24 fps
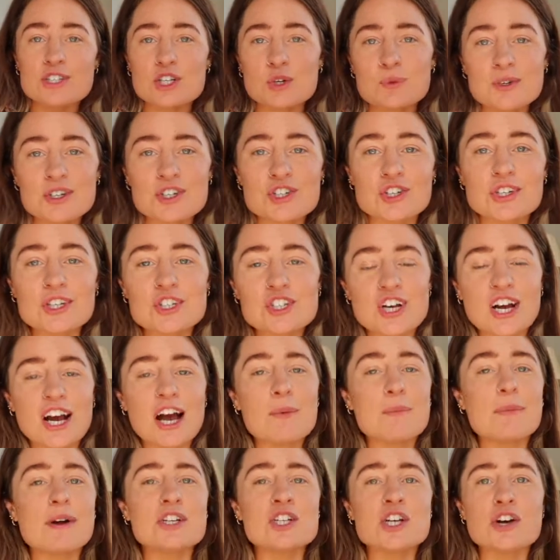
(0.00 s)
So be sure to check
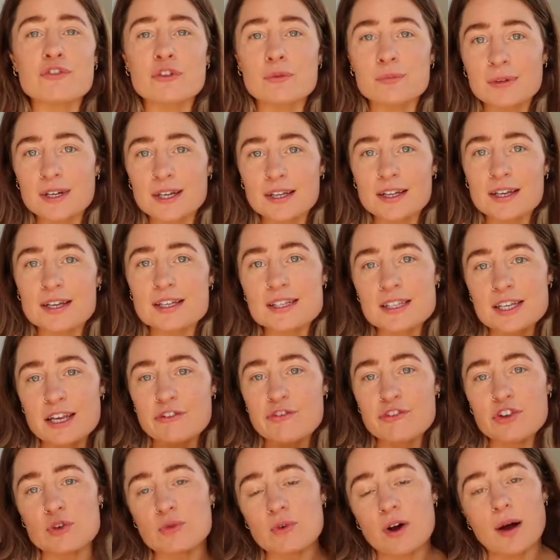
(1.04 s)
out my shuffle playlist
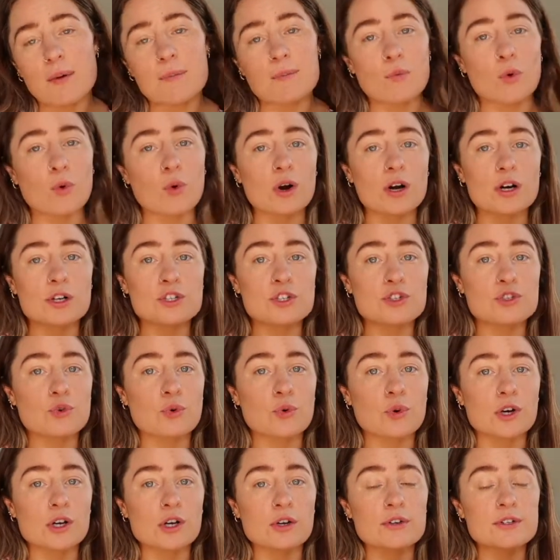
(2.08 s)
if you want more
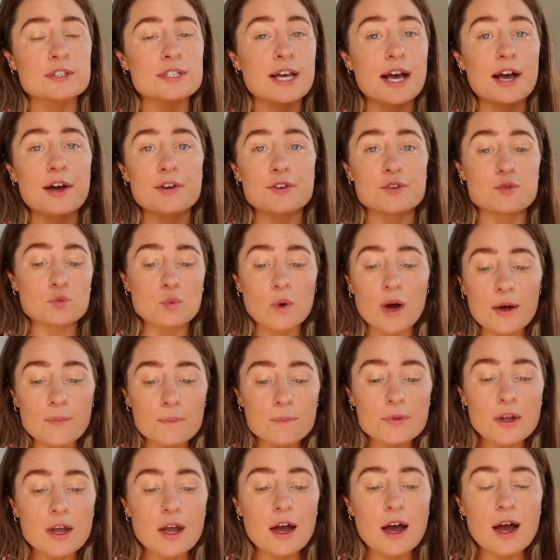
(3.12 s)
tutorials as well.
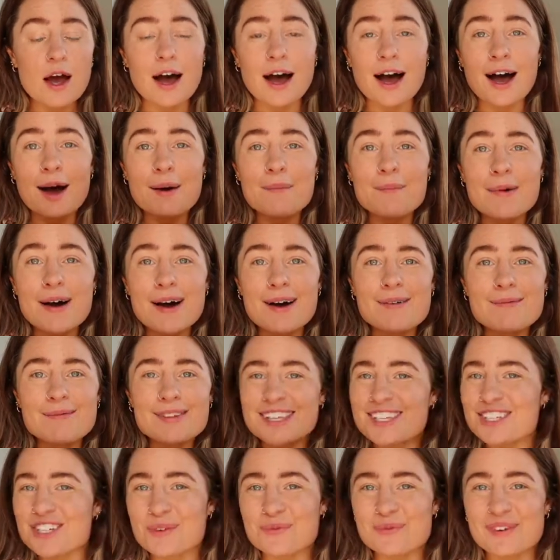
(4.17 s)
Um,
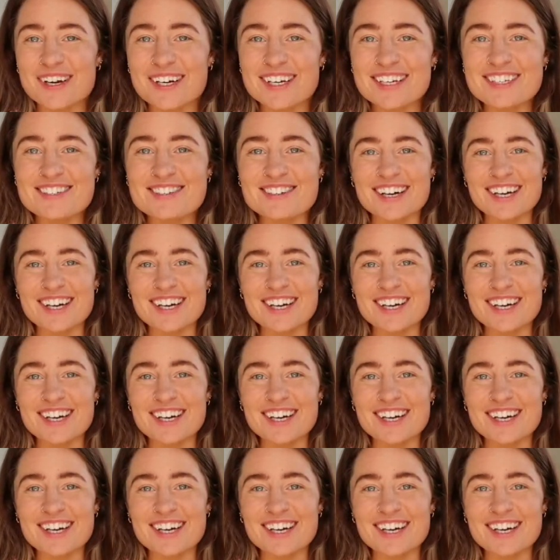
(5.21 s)
let's jump right into